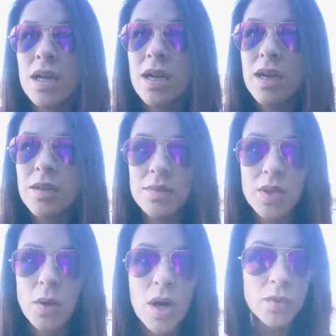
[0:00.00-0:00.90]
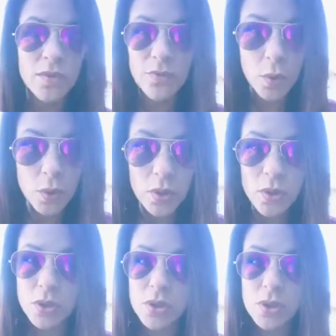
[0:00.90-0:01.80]
hardwood
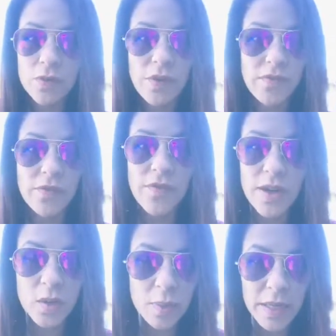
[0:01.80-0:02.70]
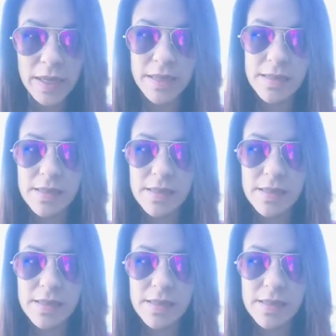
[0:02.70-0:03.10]
floors to if you have a fireplace,